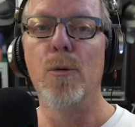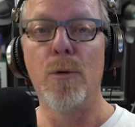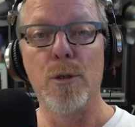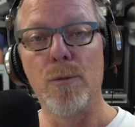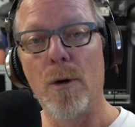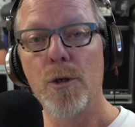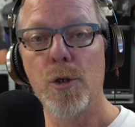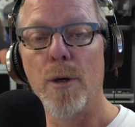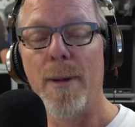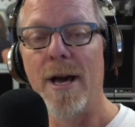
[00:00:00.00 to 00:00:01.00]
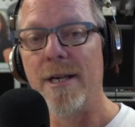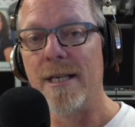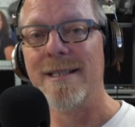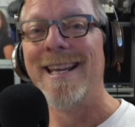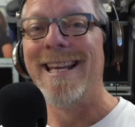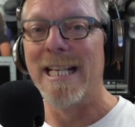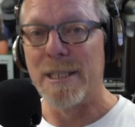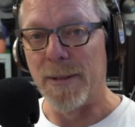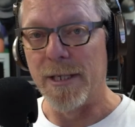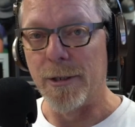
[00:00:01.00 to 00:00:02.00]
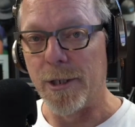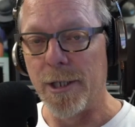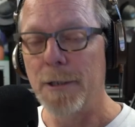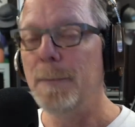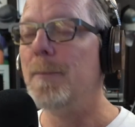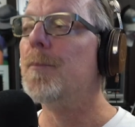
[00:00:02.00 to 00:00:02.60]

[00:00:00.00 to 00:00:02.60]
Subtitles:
What you are sure about is it's been here a year.